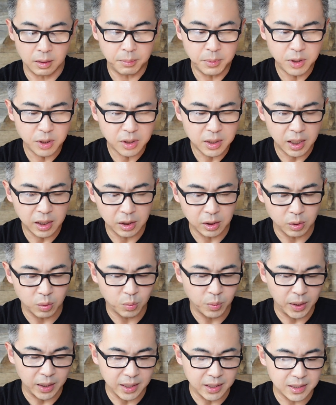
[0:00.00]
let me just take a
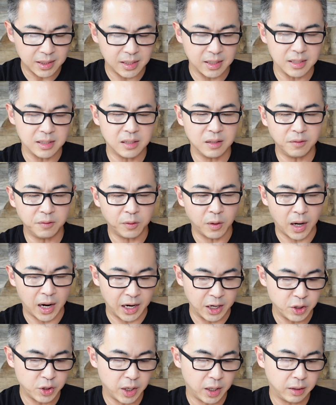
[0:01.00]
look. What is this? this is for
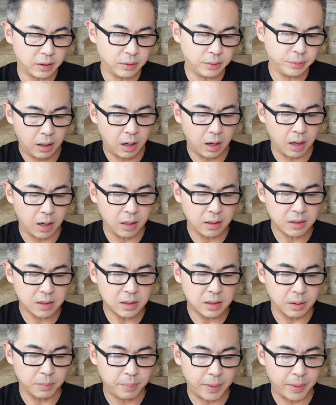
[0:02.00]
eyeshadow. Harness the